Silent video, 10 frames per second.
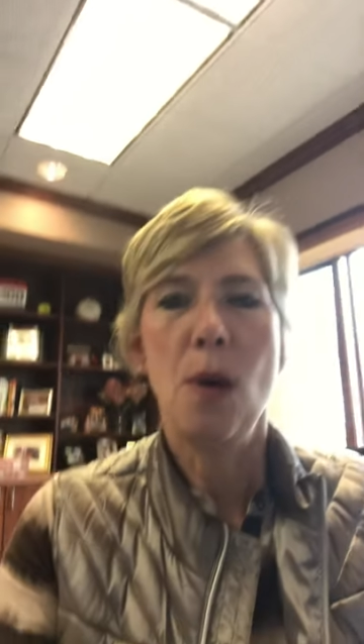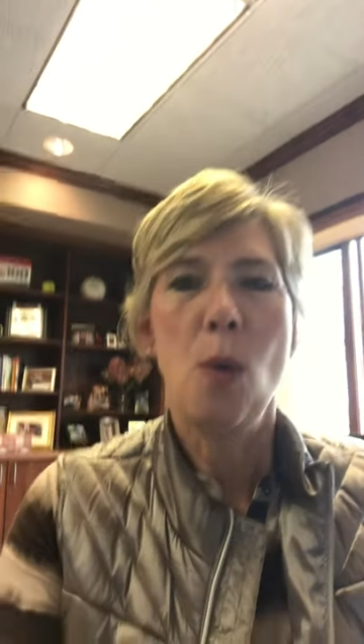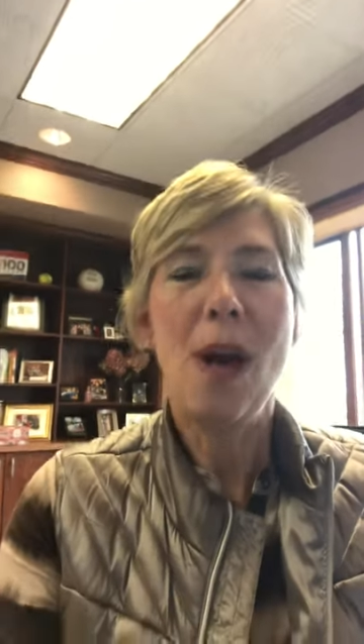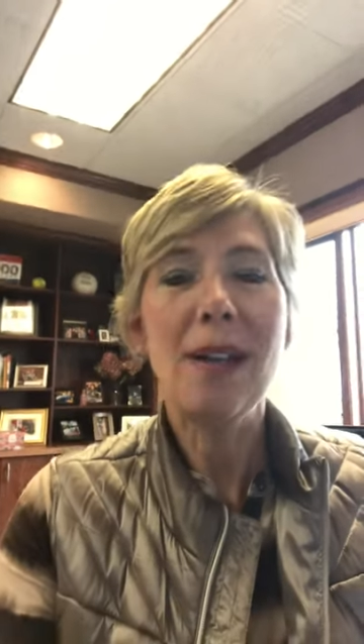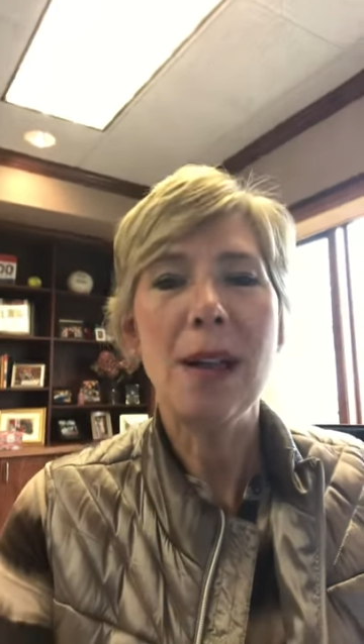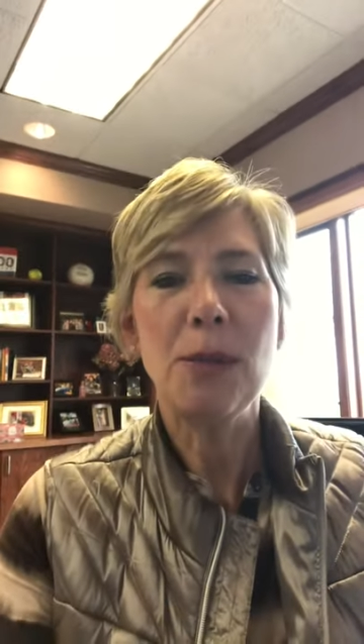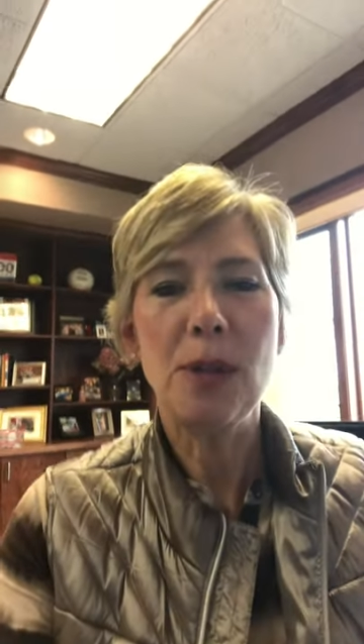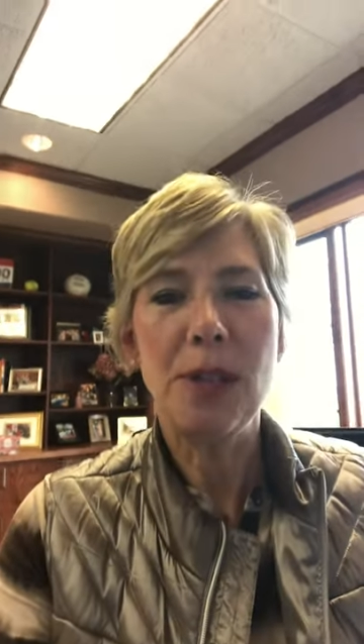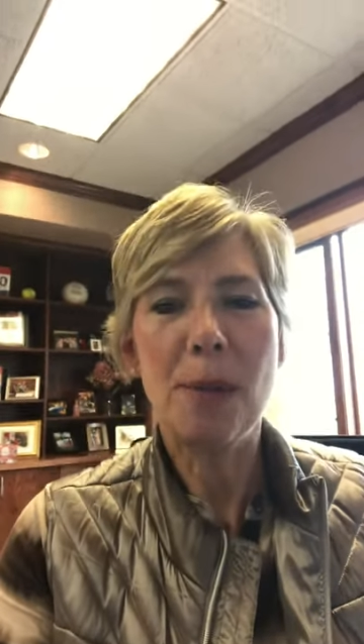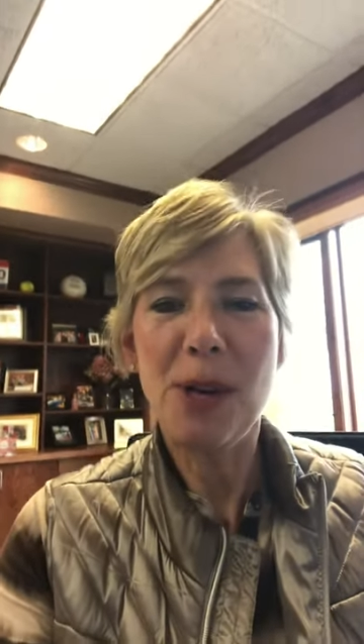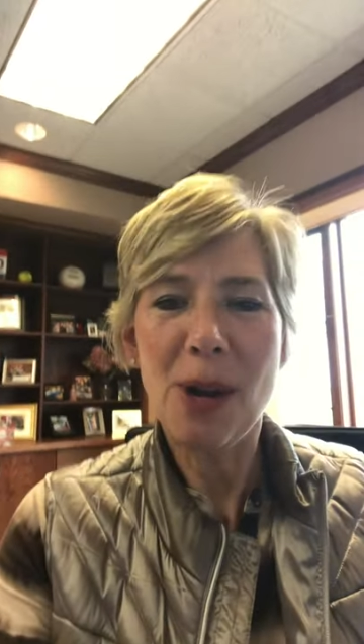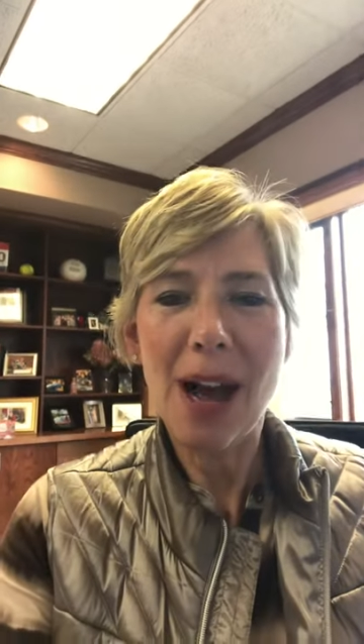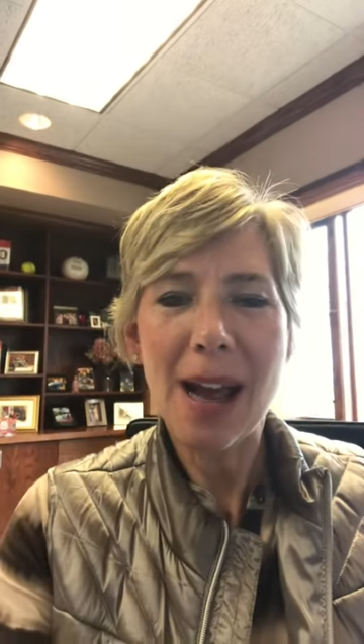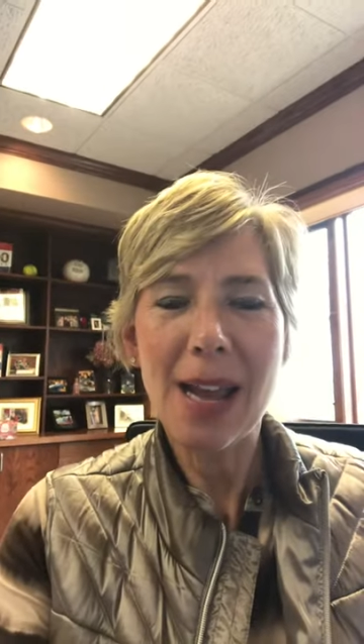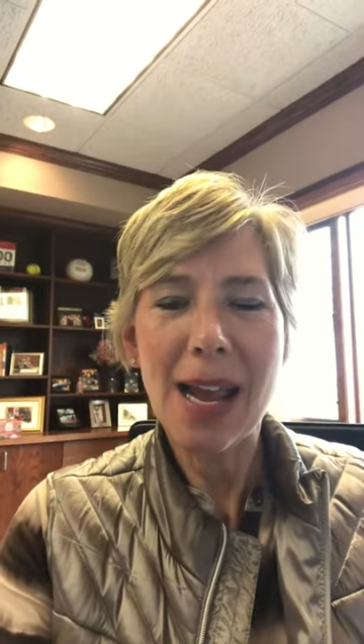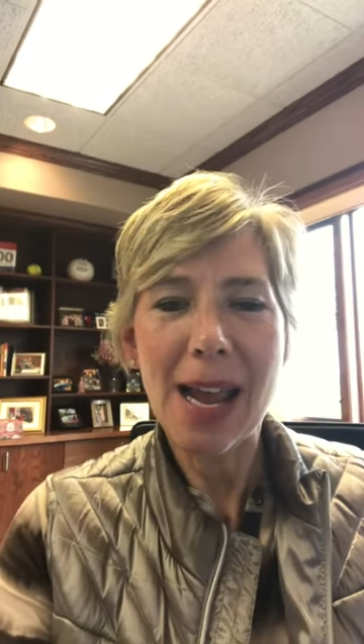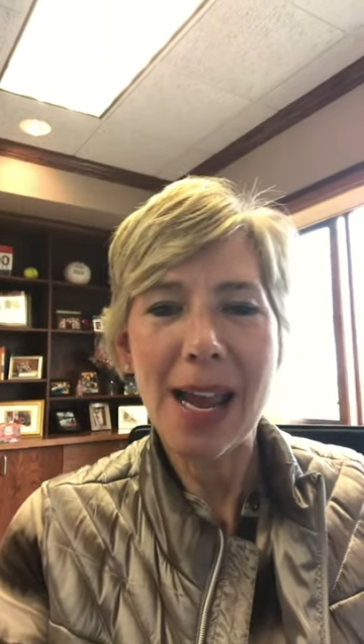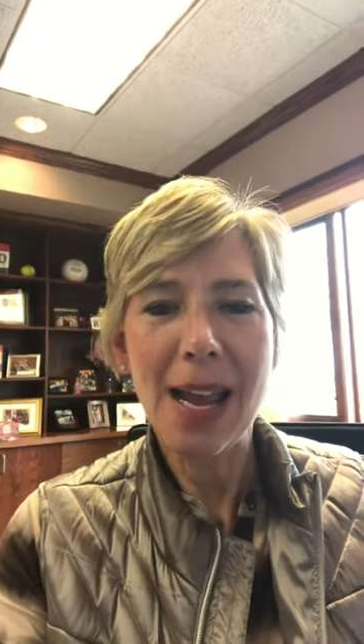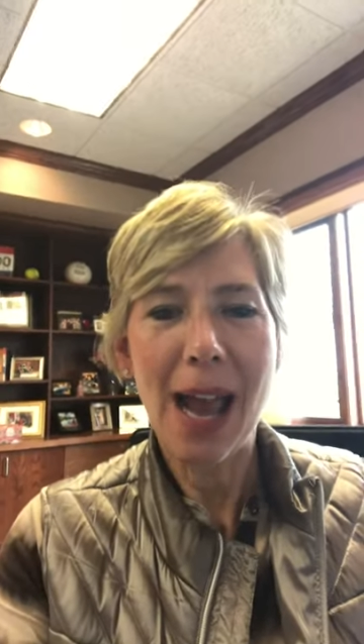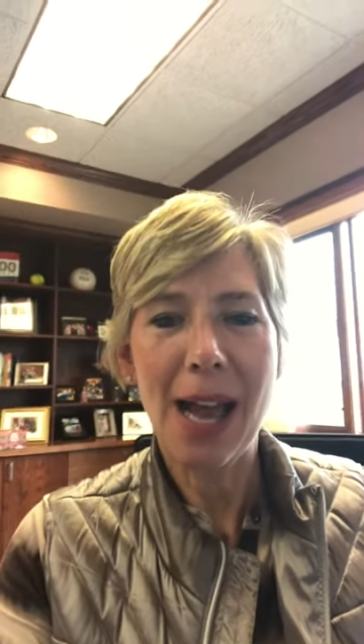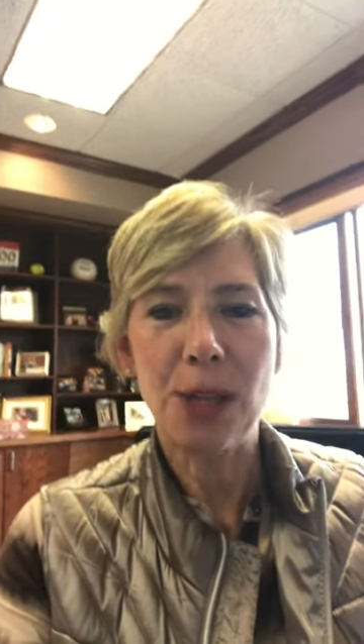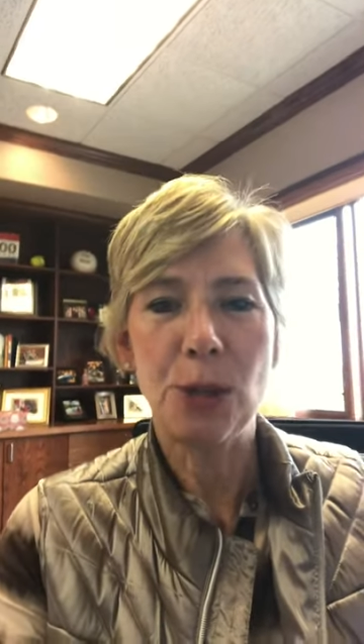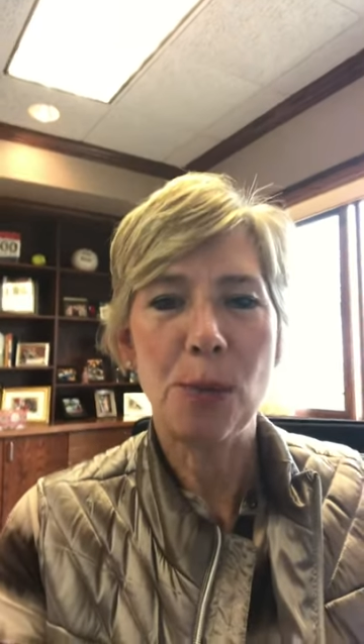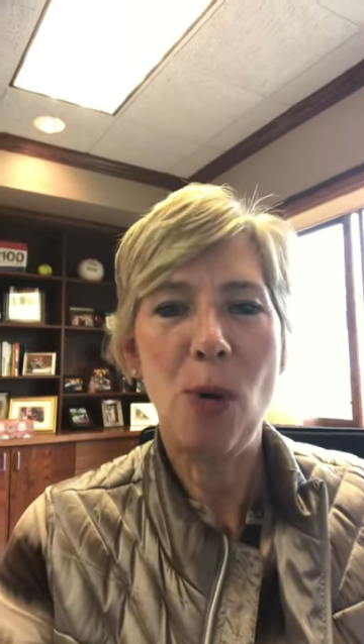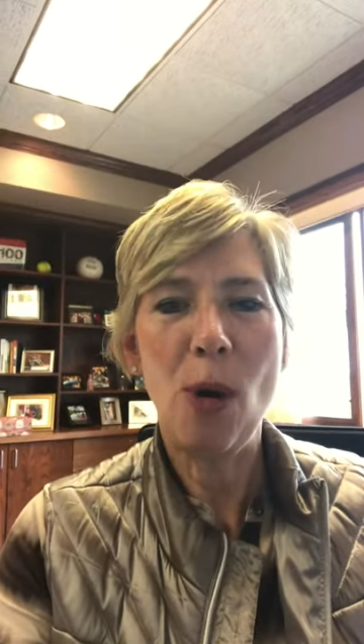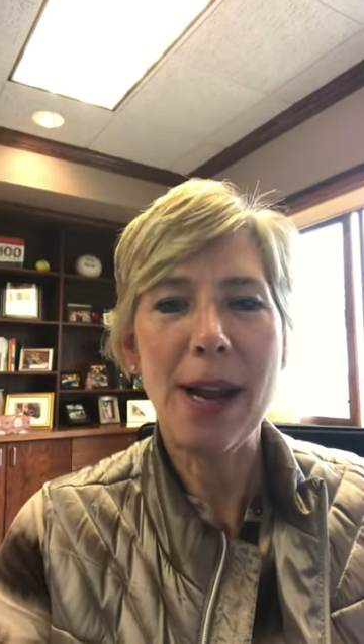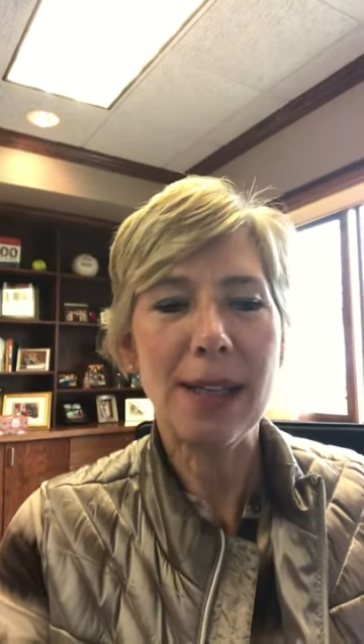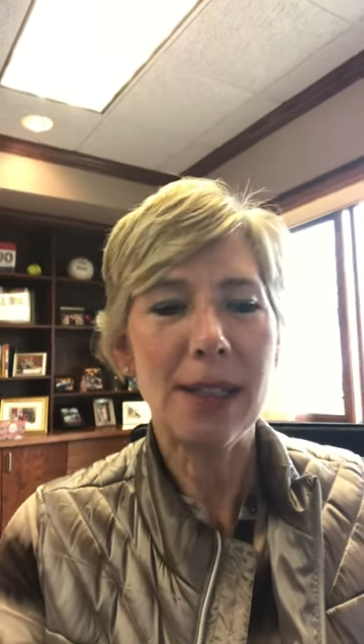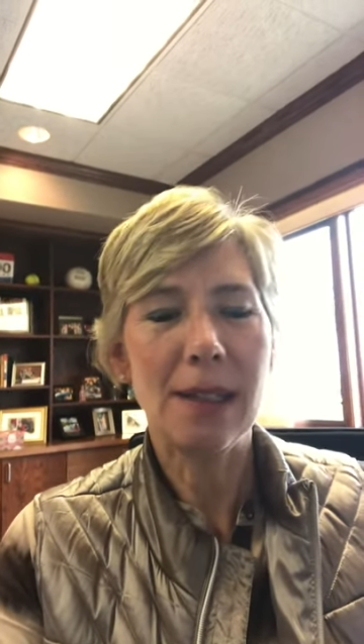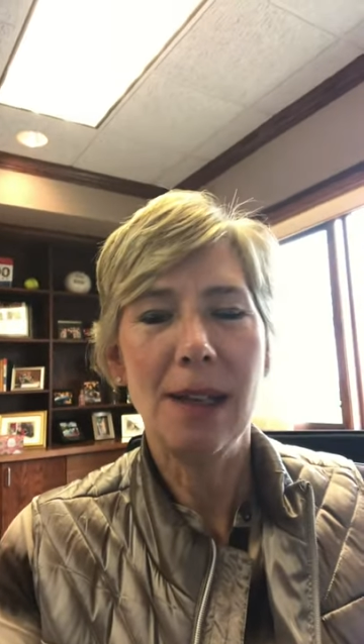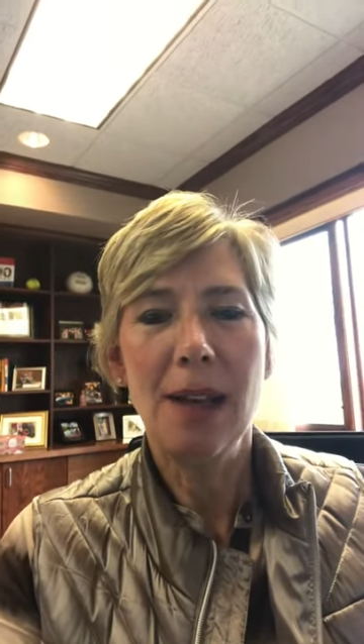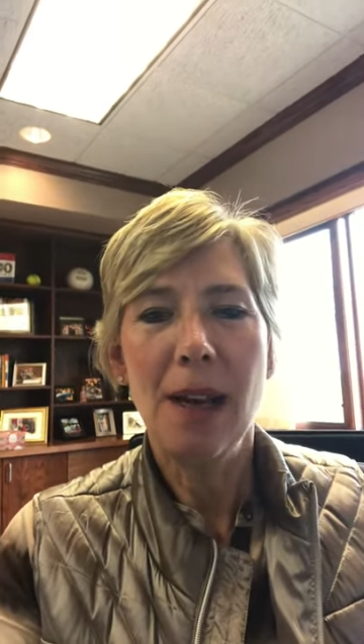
Welcome to the WIAA Extra Points.